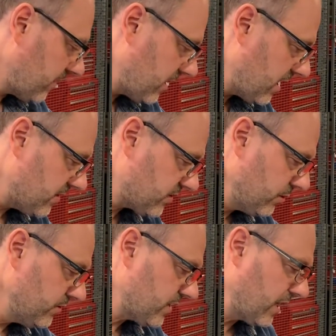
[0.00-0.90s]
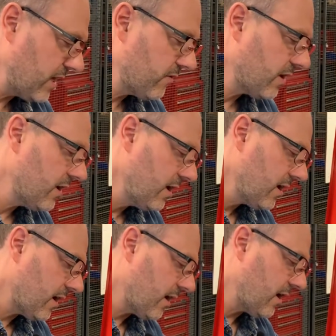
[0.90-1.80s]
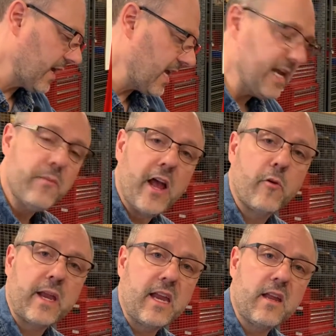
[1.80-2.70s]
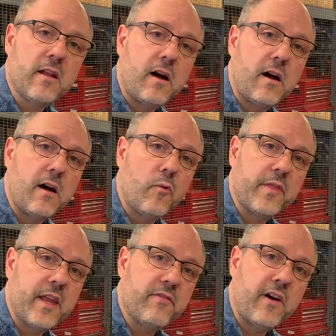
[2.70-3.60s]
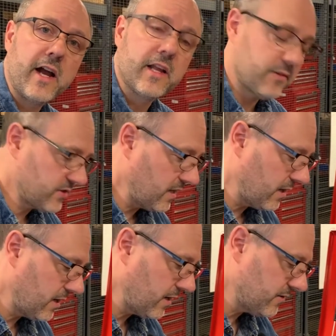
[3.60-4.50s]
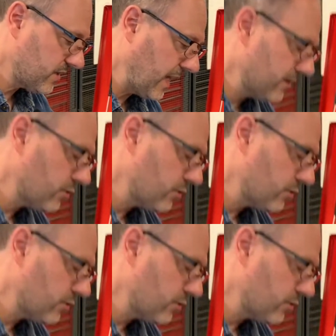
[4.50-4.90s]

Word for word: the students can even uh, email me uh, what they find on their uh, scan